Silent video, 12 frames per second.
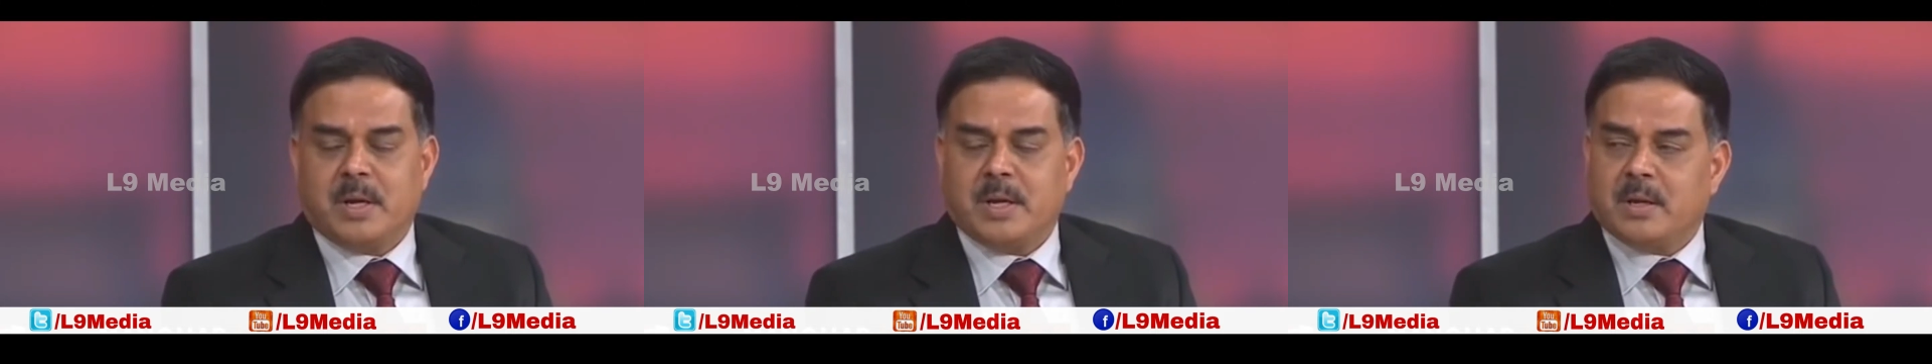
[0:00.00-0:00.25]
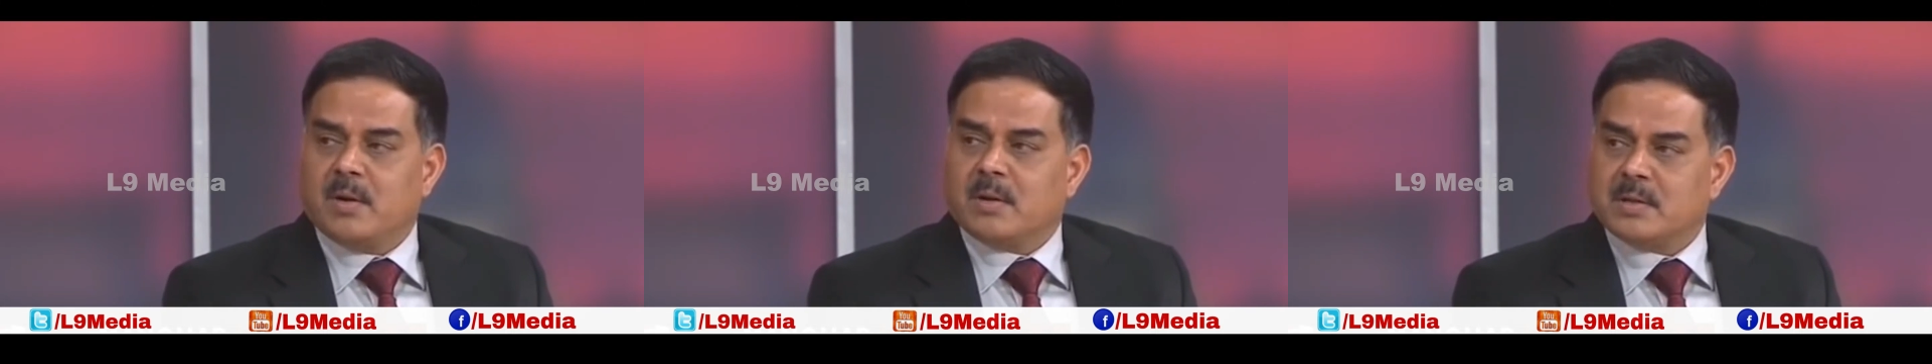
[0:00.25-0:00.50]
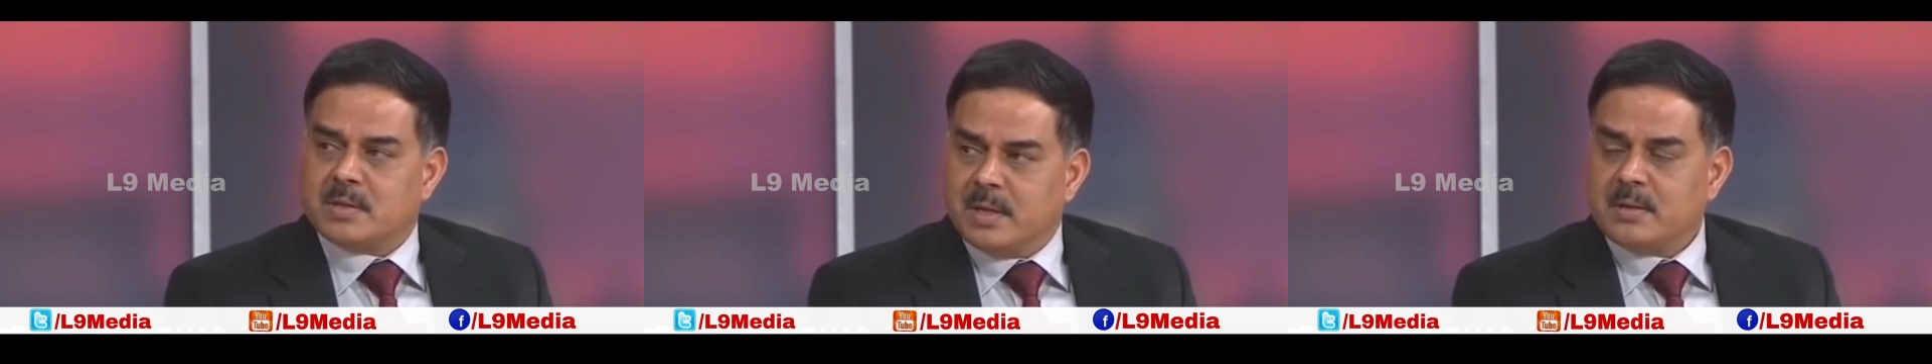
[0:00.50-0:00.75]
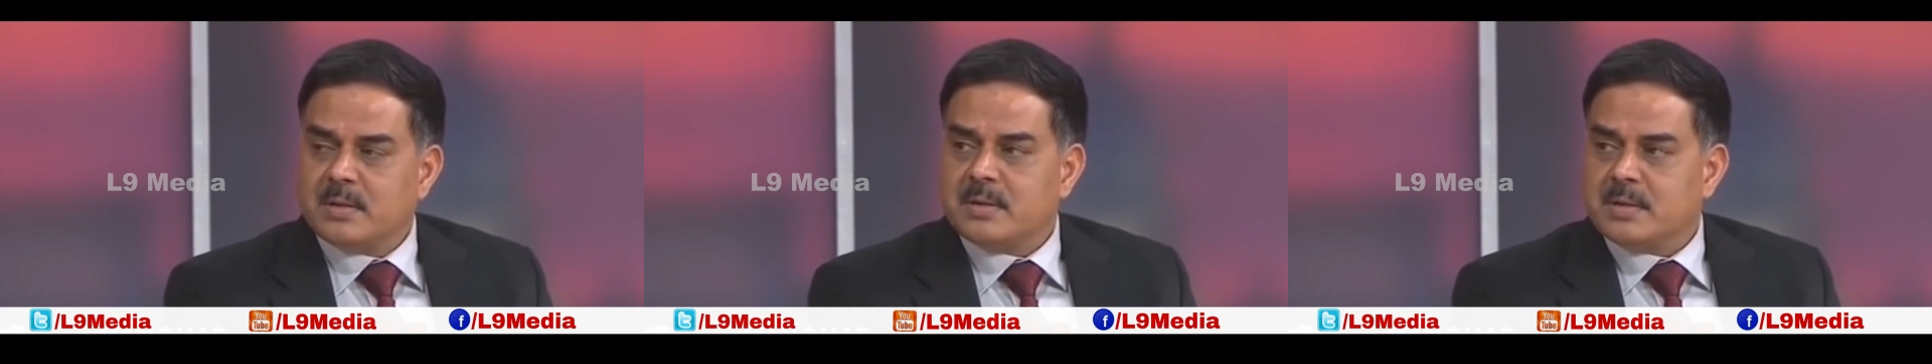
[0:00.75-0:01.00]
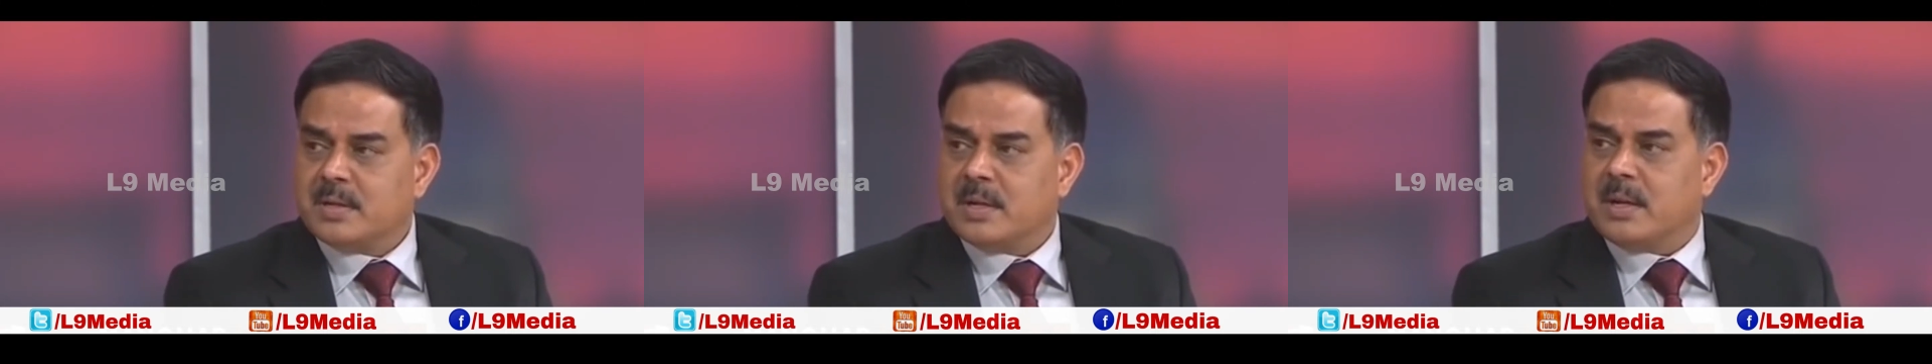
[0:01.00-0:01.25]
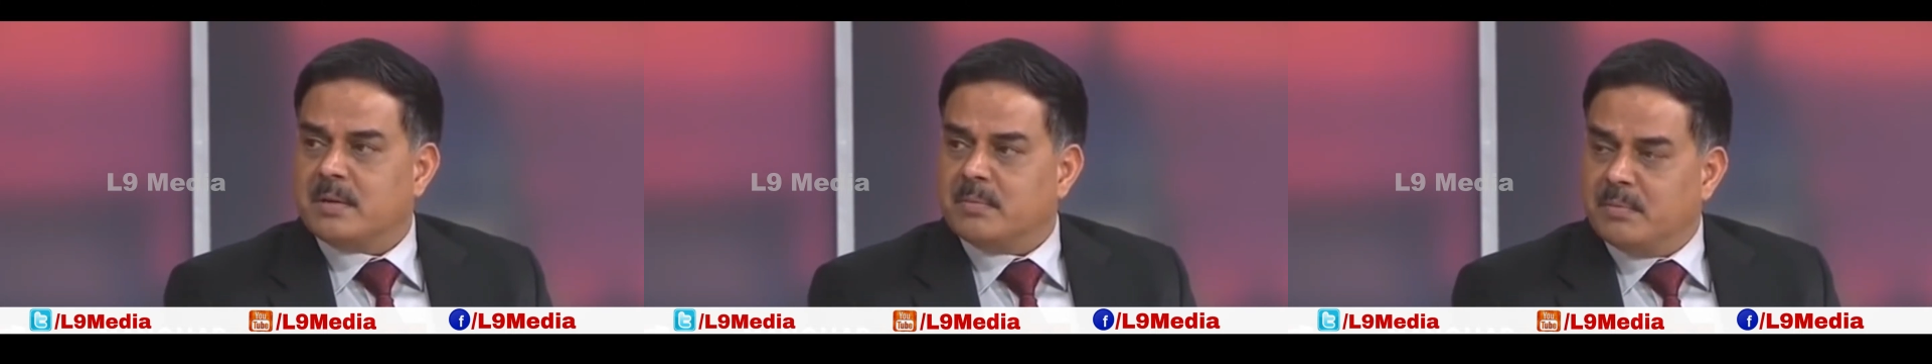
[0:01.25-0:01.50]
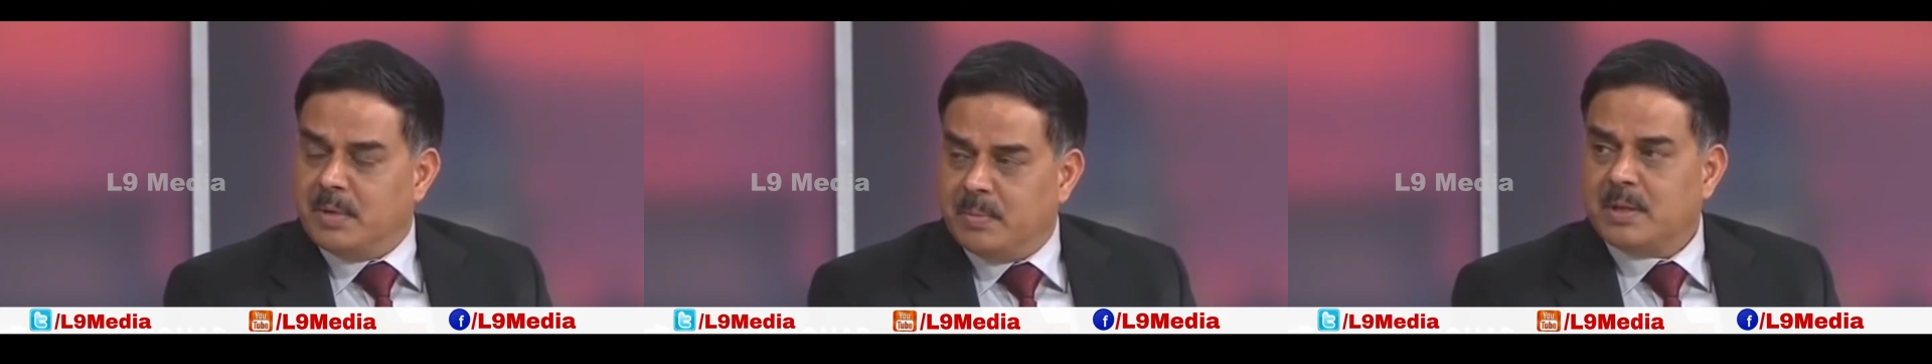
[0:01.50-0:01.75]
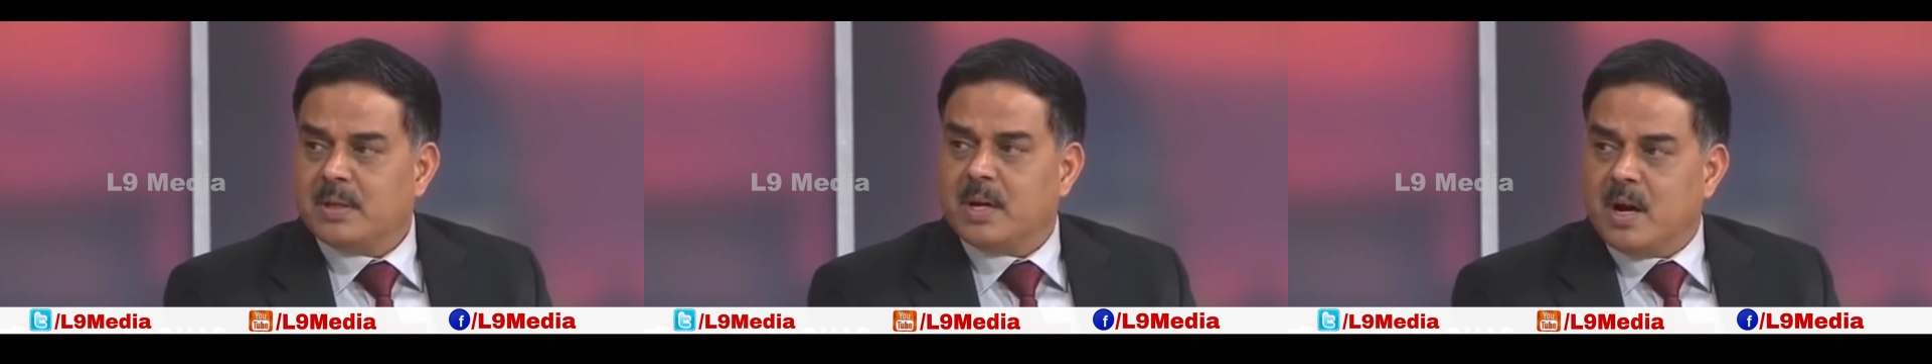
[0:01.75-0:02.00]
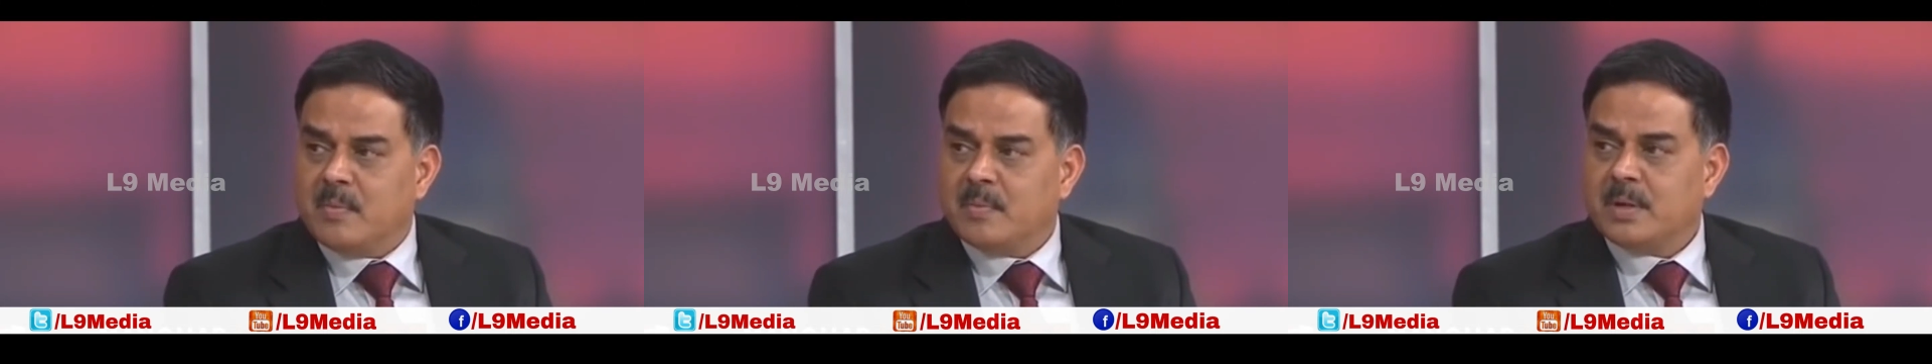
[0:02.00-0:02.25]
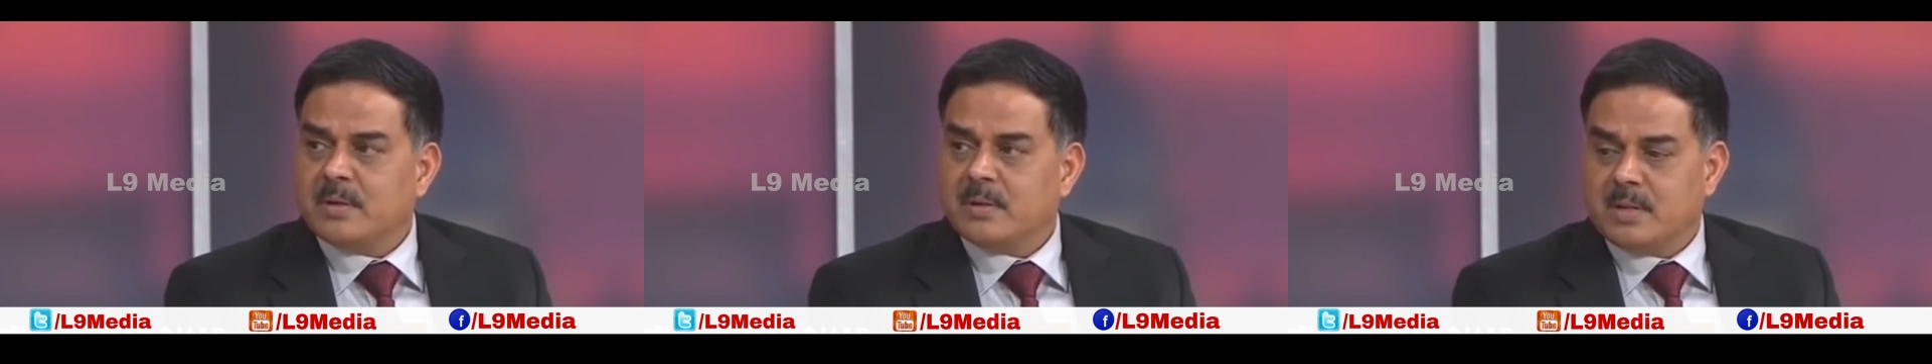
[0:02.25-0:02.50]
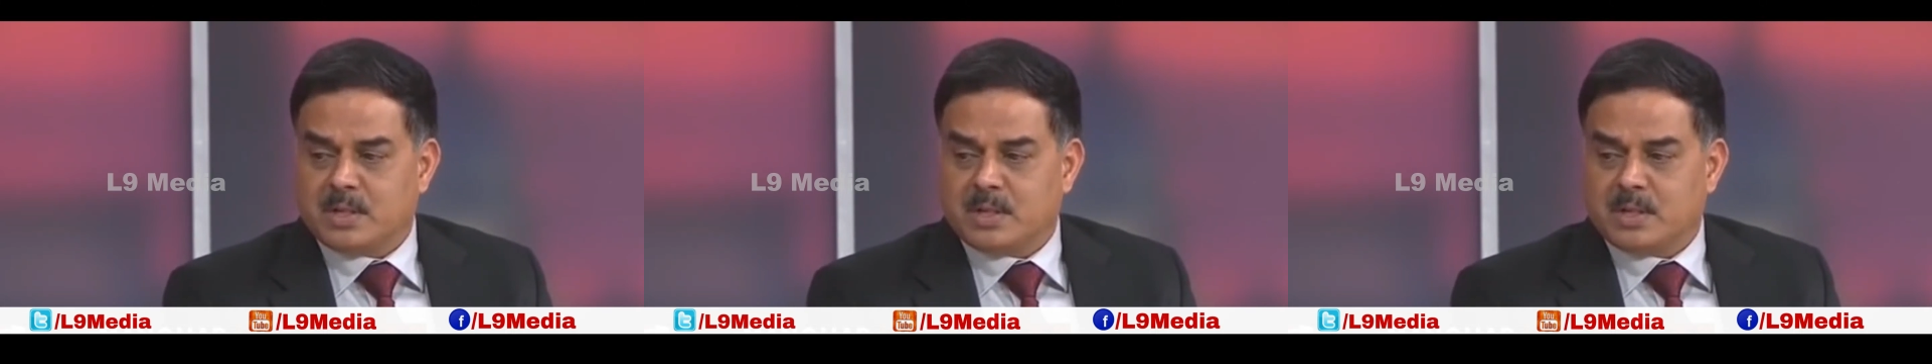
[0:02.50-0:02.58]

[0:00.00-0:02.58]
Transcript: meeting all the senators and people in the government,